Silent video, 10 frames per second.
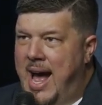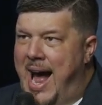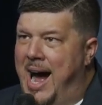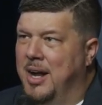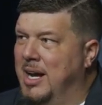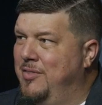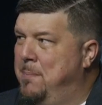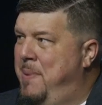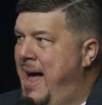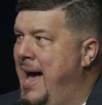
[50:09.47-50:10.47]
Out of a
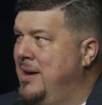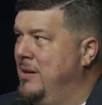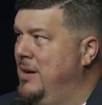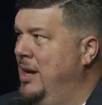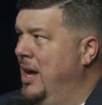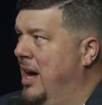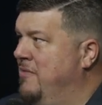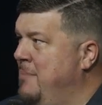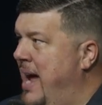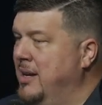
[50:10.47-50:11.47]
pattern of
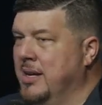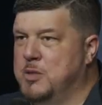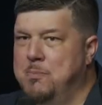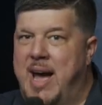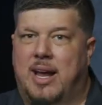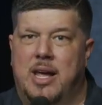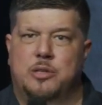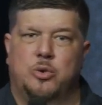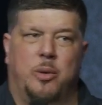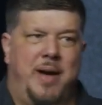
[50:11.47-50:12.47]
maintenance back
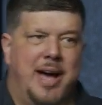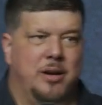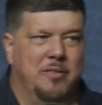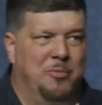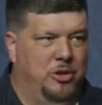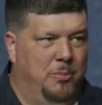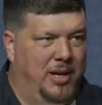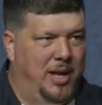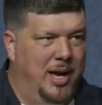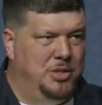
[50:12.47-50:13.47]
into a pattern of
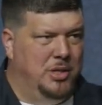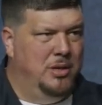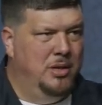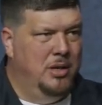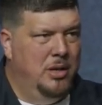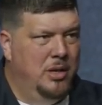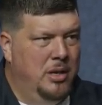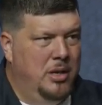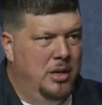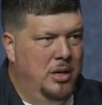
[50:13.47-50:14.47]
multiplication.
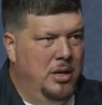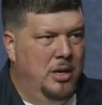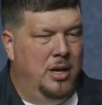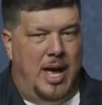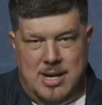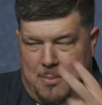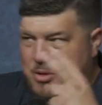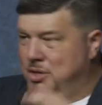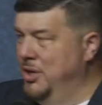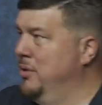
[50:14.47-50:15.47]
And number
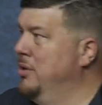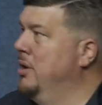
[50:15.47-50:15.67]
two,